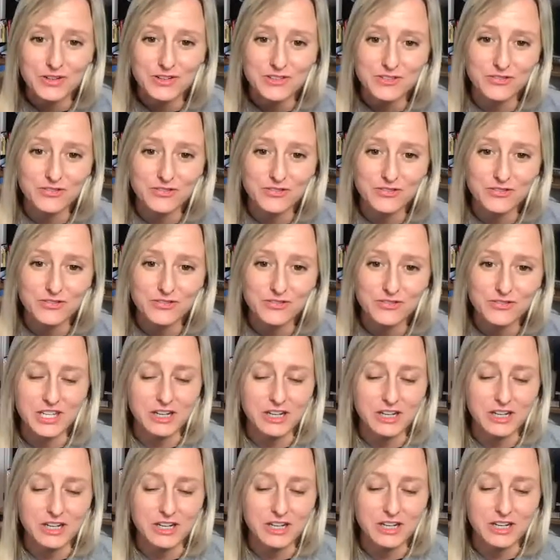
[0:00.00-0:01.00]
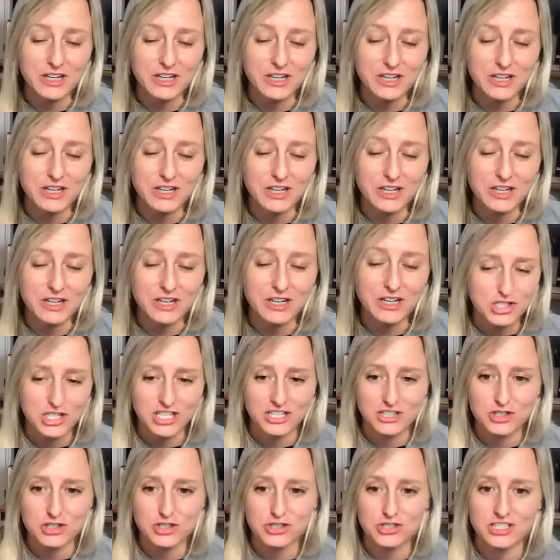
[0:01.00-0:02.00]
for the graph technology
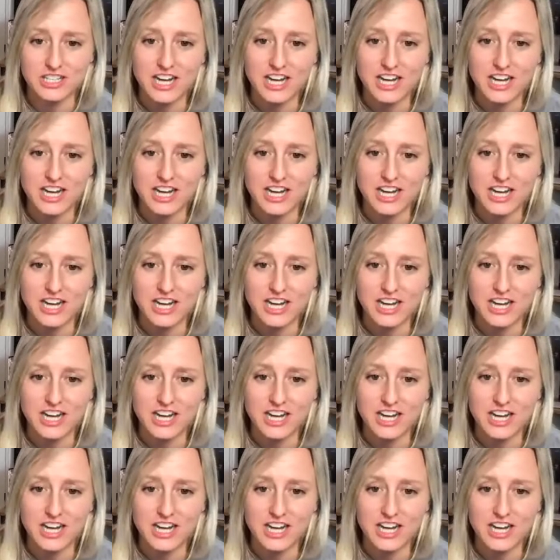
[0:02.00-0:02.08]
industry.